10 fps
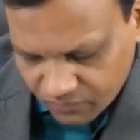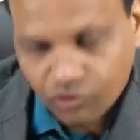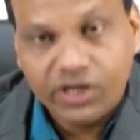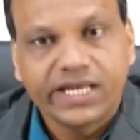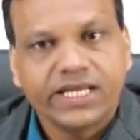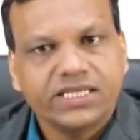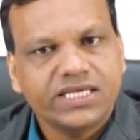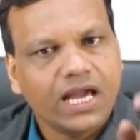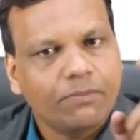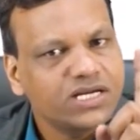For killing
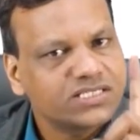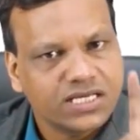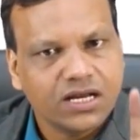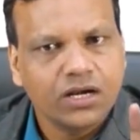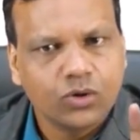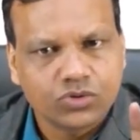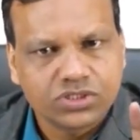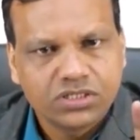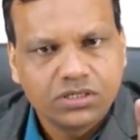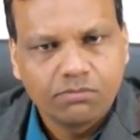the gametes, single
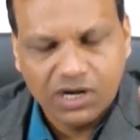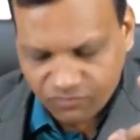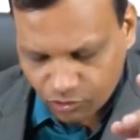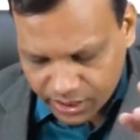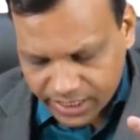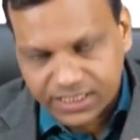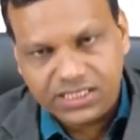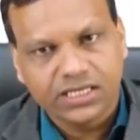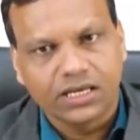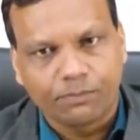dose. But for killing
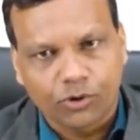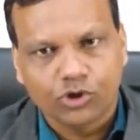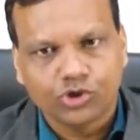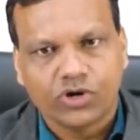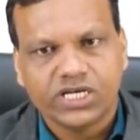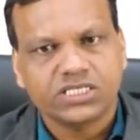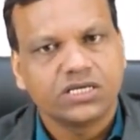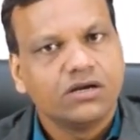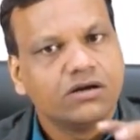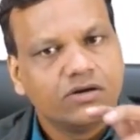the hypnozoites,
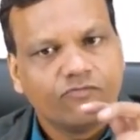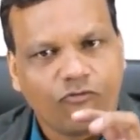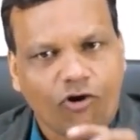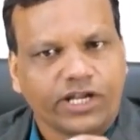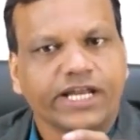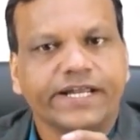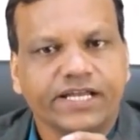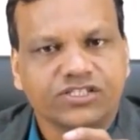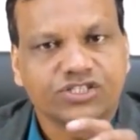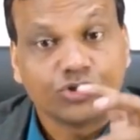14
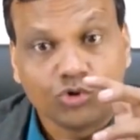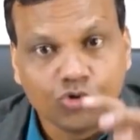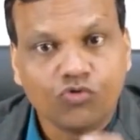days, 2